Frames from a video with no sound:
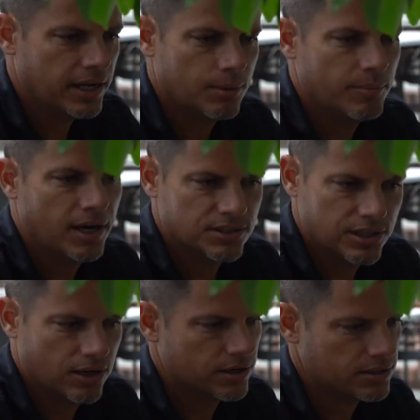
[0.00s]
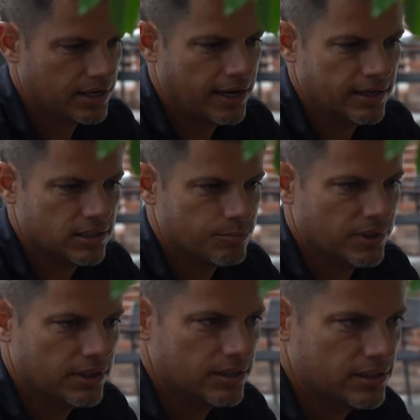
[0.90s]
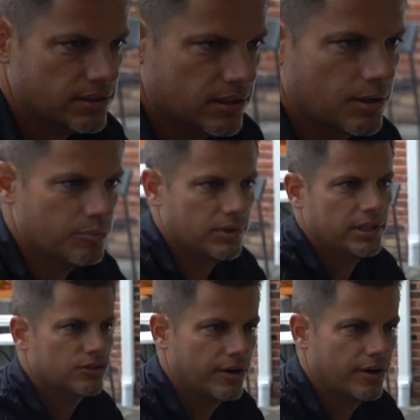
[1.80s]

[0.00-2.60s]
and a must in our designs, but this is a complete